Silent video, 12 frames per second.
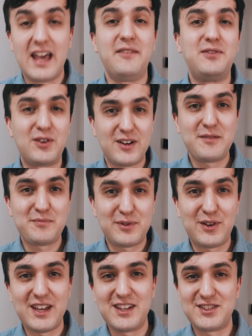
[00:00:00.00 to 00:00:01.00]
If you're an
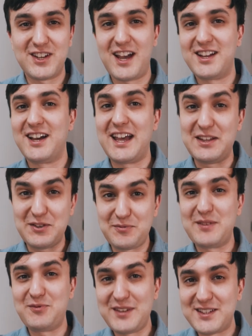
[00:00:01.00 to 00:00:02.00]
employee in China and you've
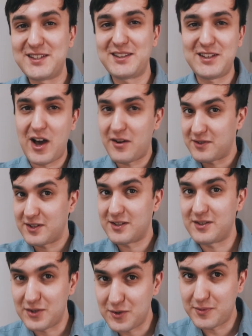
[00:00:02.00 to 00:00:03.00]
been recently offered
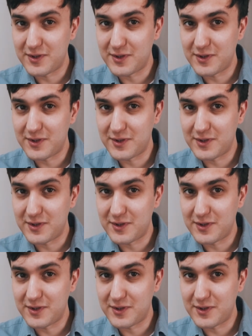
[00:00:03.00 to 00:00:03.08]
a new